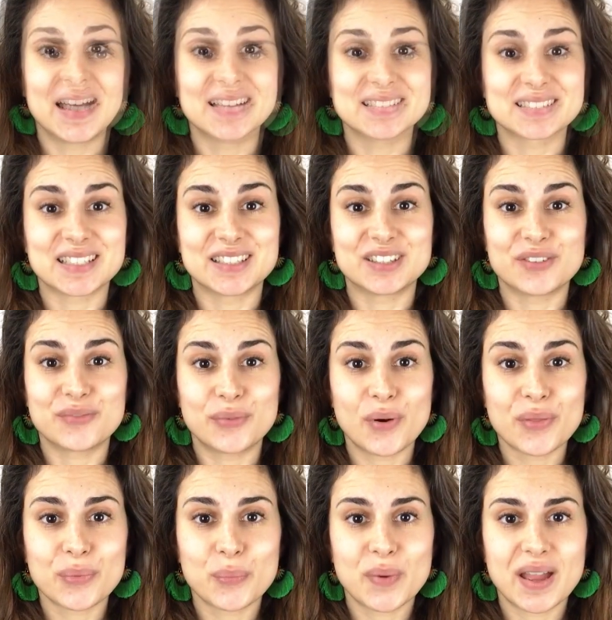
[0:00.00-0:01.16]
And in the
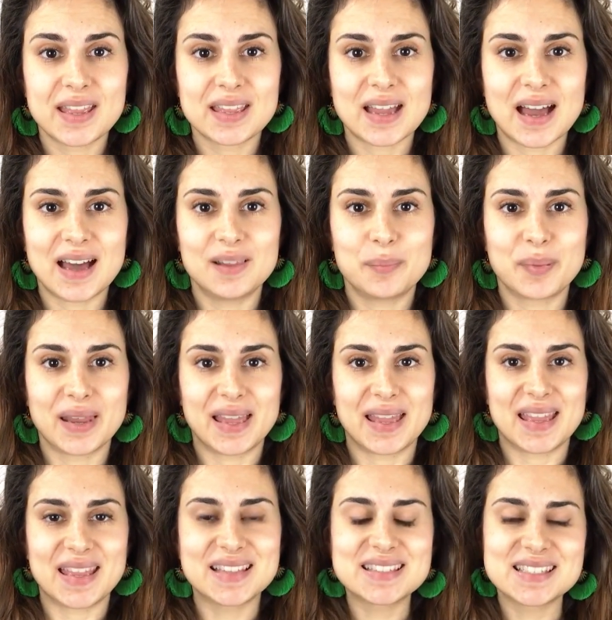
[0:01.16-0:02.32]
fourth way, I'll
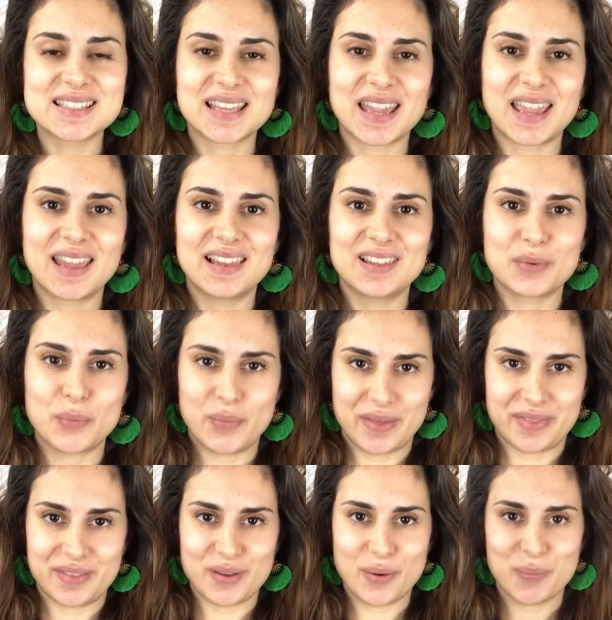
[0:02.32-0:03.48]
play each scale
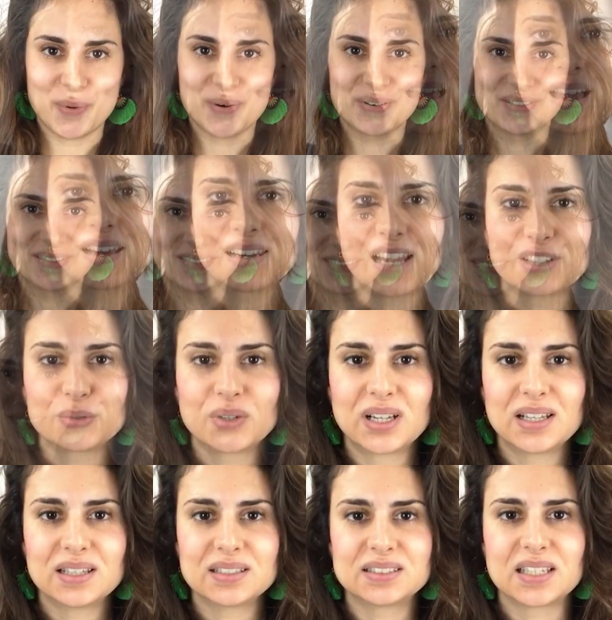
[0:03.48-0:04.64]
with the oboe.
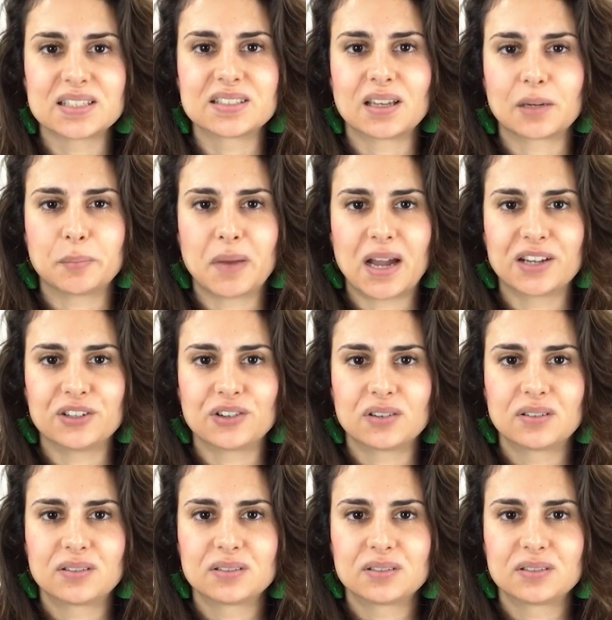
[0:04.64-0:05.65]
Natural G sharp minor.